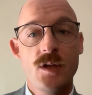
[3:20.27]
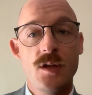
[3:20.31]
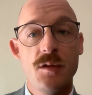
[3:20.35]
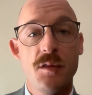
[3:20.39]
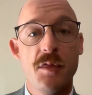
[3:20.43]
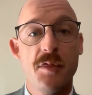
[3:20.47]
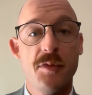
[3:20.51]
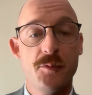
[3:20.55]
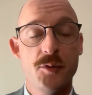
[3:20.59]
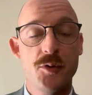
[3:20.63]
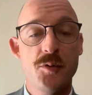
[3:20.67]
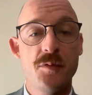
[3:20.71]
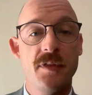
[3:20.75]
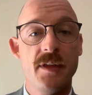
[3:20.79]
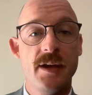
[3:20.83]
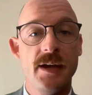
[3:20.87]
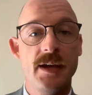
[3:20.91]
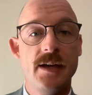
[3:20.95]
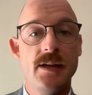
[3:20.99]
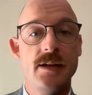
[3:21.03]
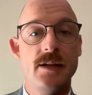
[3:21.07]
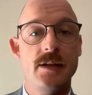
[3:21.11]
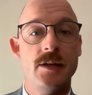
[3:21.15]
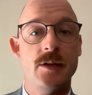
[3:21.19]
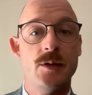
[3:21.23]
Through
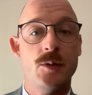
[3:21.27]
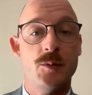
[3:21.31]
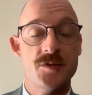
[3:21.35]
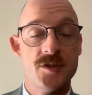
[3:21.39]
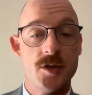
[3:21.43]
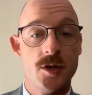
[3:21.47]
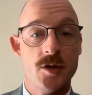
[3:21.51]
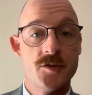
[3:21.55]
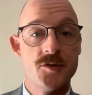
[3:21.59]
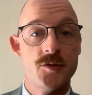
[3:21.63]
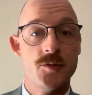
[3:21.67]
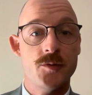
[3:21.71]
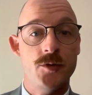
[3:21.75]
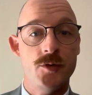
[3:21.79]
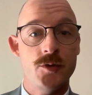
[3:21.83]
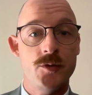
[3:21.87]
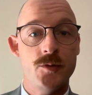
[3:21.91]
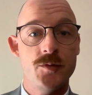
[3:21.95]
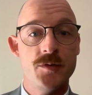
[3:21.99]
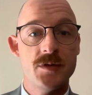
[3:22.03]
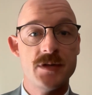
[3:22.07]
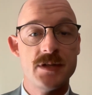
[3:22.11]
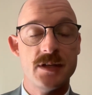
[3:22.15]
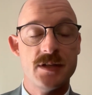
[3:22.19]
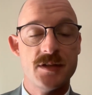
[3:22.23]
that, it was also
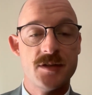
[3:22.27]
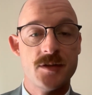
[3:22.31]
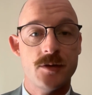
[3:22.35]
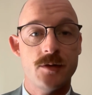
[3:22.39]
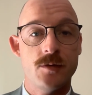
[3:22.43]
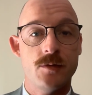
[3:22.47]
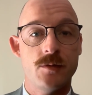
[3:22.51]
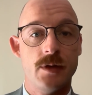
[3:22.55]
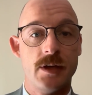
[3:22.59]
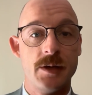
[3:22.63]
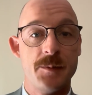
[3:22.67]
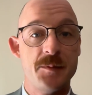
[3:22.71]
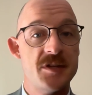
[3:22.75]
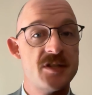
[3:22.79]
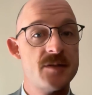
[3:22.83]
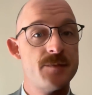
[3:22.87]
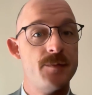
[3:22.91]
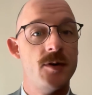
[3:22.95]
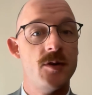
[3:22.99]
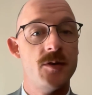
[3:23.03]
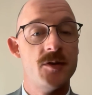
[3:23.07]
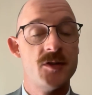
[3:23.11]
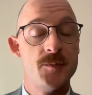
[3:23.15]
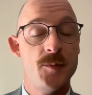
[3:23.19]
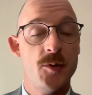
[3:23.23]
used. So, like we
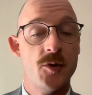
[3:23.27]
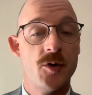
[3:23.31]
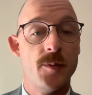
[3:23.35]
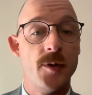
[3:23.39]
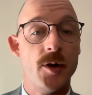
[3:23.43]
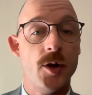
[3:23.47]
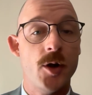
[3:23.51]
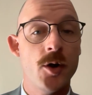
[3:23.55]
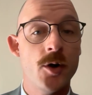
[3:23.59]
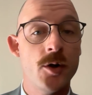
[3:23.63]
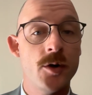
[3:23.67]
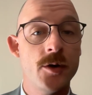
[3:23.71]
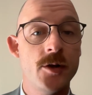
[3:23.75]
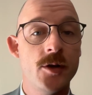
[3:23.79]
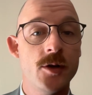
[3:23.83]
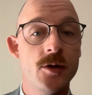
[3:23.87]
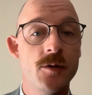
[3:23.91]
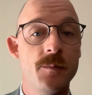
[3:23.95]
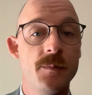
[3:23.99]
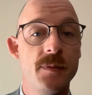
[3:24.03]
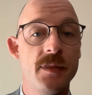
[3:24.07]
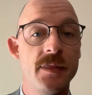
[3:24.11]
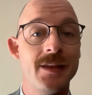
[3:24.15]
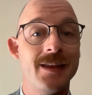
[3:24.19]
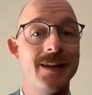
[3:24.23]
spoke about
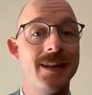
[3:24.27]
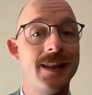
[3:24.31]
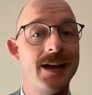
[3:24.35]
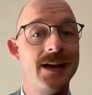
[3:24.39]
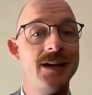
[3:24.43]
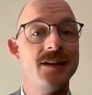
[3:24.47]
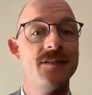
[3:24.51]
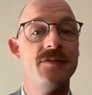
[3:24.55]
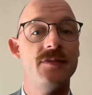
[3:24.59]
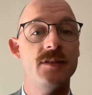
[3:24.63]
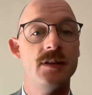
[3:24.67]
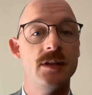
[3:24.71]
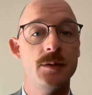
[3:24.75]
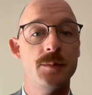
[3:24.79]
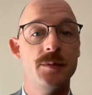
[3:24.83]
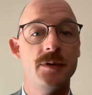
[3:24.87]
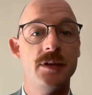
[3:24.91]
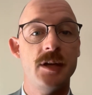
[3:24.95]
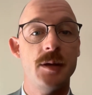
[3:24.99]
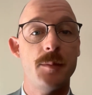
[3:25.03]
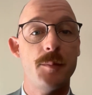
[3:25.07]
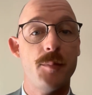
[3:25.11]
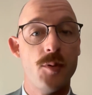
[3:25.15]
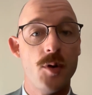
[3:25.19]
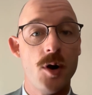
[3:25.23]
earlier, the life,
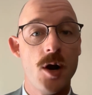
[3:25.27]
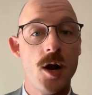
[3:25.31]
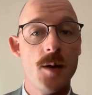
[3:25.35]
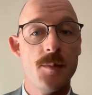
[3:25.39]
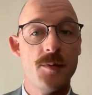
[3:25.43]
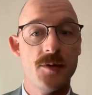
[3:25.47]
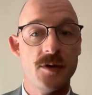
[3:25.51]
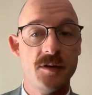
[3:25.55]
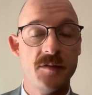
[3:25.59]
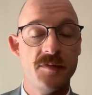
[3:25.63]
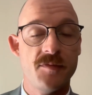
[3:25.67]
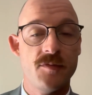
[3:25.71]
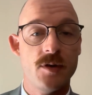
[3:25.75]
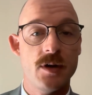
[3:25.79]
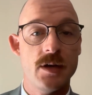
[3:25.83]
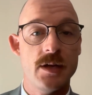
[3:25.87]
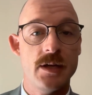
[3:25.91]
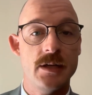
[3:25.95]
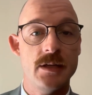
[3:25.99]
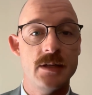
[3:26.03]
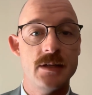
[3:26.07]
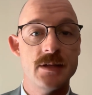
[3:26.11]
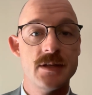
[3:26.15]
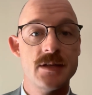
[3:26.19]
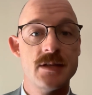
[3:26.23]
liberty, and property
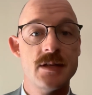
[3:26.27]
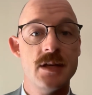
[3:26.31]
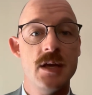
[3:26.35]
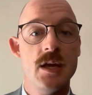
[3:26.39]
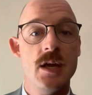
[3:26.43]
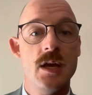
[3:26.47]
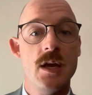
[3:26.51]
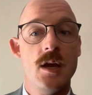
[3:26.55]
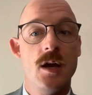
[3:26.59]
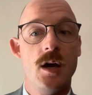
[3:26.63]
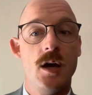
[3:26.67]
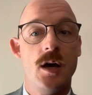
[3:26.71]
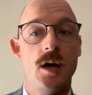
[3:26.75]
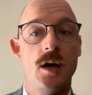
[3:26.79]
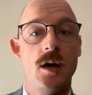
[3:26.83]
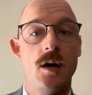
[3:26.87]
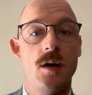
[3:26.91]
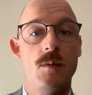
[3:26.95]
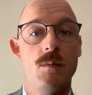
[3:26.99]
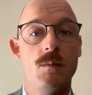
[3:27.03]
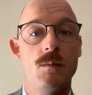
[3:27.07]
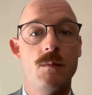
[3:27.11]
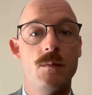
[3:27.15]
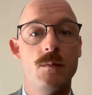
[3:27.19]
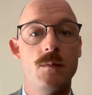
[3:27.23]
phrase
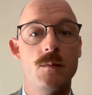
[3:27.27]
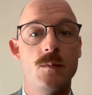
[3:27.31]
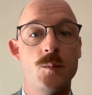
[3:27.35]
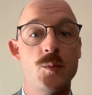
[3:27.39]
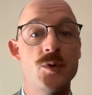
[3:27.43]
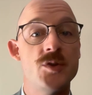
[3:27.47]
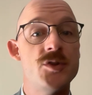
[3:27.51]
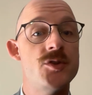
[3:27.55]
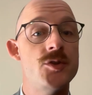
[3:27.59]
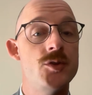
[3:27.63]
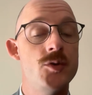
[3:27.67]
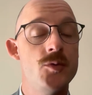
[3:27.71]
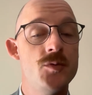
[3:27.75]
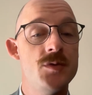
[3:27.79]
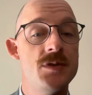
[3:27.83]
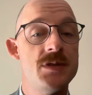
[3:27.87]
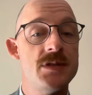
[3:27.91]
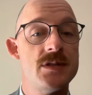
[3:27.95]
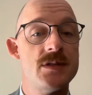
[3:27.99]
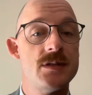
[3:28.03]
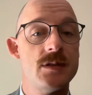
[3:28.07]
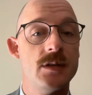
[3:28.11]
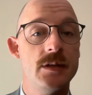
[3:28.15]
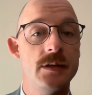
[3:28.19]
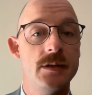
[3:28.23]
was
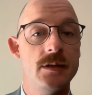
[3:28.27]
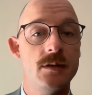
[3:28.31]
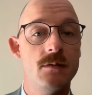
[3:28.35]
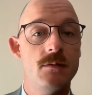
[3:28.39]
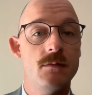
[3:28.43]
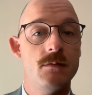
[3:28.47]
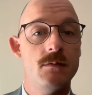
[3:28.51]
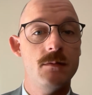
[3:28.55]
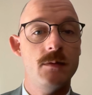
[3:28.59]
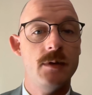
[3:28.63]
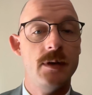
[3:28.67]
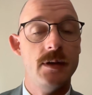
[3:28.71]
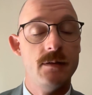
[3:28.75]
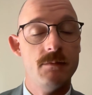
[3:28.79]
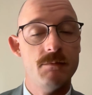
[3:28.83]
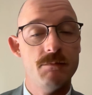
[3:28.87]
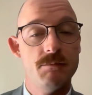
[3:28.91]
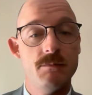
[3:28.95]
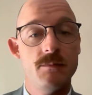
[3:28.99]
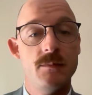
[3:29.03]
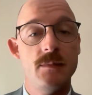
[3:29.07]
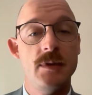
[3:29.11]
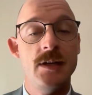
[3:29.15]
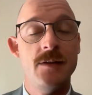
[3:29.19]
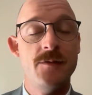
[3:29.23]
used,
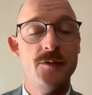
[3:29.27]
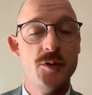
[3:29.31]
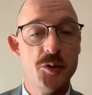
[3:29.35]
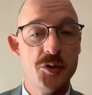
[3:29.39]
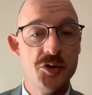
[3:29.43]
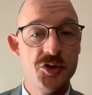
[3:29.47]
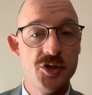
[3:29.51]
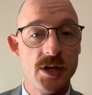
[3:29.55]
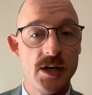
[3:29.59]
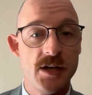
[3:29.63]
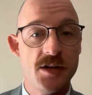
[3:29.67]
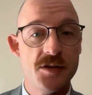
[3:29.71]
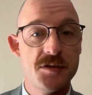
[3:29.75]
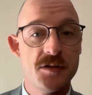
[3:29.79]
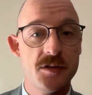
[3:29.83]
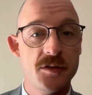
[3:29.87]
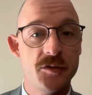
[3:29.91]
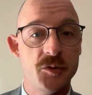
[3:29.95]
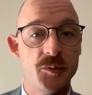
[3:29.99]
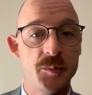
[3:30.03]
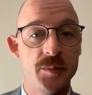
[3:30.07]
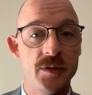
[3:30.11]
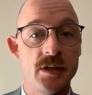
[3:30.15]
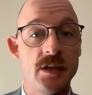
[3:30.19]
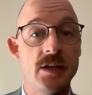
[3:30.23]
even though it changed a
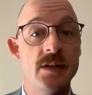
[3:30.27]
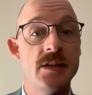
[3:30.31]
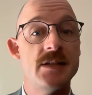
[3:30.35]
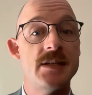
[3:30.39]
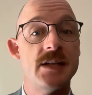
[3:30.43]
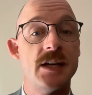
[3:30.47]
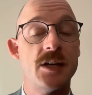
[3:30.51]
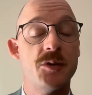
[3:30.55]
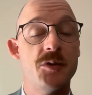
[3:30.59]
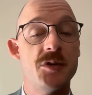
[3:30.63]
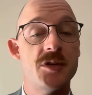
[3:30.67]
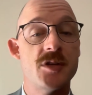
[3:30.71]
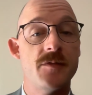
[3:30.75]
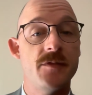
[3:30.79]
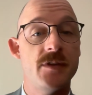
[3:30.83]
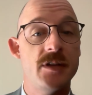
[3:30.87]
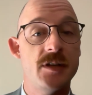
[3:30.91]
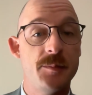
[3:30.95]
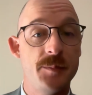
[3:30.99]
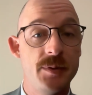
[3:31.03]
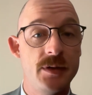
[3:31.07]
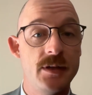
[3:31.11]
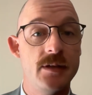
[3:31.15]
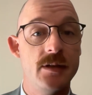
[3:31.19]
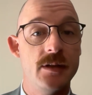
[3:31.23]
little bit, in the Declaration of
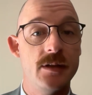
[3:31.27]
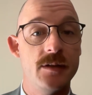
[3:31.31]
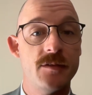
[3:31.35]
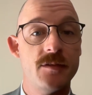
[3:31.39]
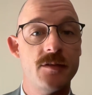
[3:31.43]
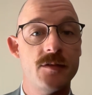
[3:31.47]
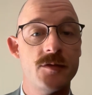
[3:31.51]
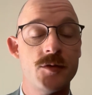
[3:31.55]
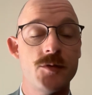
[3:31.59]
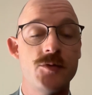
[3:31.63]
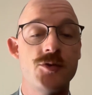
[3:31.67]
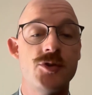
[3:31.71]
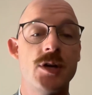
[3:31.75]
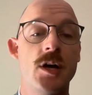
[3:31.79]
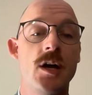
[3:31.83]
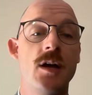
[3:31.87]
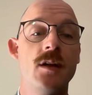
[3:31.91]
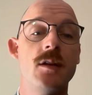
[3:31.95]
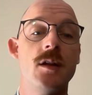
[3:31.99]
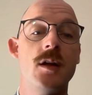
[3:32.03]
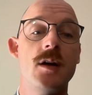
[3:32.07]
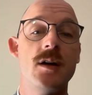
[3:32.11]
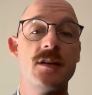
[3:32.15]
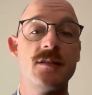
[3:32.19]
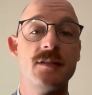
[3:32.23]
Independence. So,
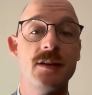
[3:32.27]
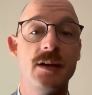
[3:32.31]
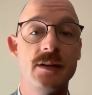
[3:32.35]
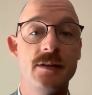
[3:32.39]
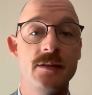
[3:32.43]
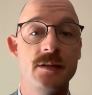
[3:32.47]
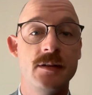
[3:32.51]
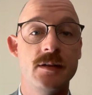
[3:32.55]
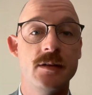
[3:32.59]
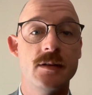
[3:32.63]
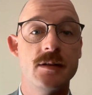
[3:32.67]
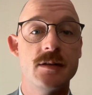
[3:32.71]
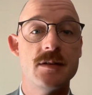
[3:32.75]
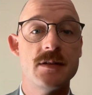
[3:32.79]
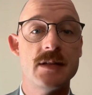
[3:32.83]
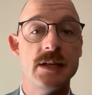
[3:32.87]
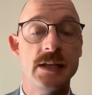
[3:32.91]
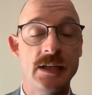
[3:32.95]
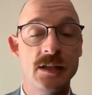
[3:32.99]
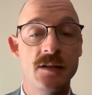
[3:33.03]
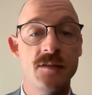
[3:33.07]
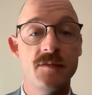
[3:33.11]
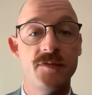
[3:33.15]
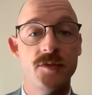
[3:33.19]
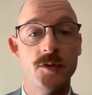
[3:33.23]
John Locke's ideas
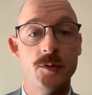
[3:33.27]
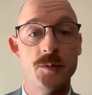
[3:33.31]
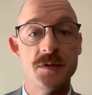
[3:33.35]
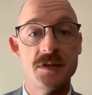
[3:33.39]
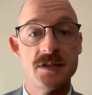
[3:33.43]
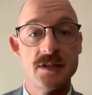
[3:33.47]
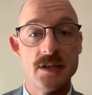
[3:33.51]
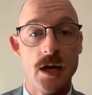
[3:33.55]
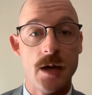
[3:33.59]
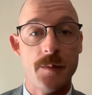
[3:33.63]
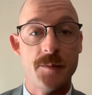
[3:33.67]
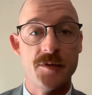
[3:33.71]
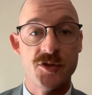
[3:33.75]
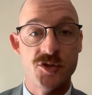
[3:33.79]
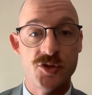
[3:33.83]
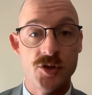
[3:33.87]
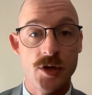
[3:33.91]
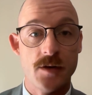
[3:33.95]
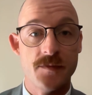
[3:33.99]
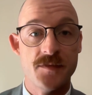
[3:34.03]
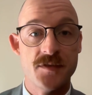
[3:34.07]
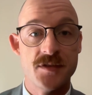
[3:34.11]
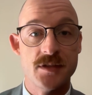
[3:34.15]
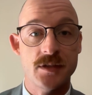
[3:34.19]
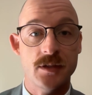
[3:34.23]
influenced Thomas
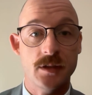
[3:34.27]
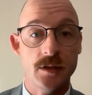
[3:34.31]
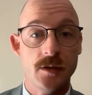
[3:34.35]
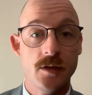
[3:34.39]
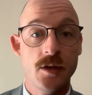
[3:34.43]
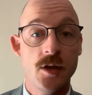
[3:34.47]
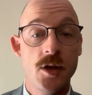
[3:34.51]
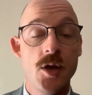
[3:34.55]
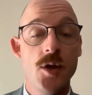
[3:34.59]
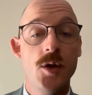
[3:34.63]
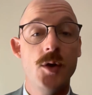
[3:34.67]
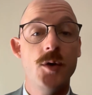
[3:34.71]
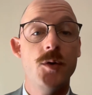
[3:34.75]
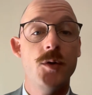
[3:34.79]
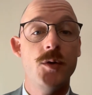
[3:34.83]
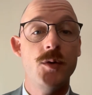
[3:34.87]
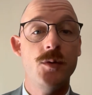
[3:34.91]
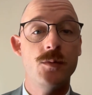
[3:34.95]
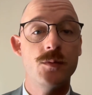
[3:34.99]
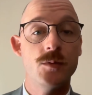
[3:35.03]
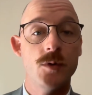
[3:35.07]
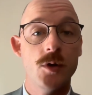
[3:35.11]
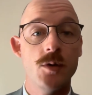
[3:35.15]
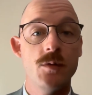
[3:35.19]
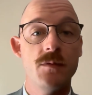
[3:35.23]
Jefferson,
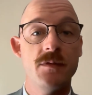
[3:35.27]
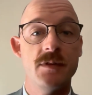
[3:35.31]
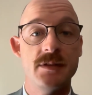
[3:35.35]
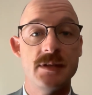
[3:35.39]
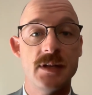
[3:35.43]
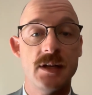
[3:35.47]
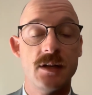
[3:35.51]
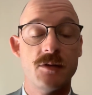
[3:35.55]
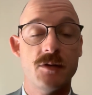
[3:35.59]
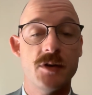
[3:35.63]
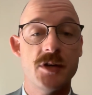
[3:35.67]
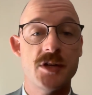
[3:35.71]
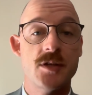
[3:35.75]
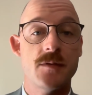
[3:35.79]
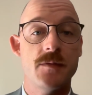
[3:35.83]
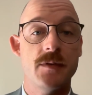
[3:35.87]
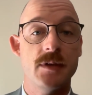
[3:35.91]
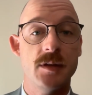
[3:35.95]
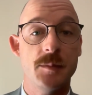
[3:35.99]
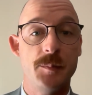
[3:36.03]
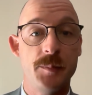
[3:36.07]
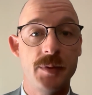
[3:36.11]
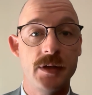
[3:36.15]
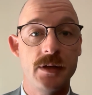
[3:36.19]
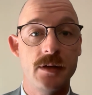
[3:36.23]
who wrote the Declaration of
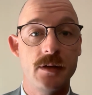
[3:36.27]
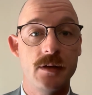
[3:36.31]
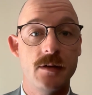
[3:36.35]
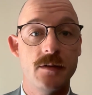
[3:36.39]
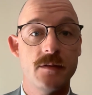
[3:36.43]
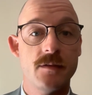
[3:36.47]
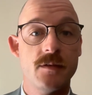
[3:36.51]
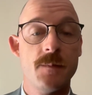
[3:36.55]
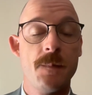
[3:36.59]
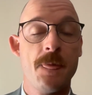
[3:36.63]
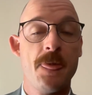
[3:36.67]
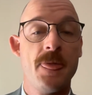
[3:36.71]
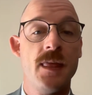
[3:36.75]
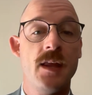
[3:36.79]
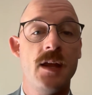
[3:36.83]
Independence.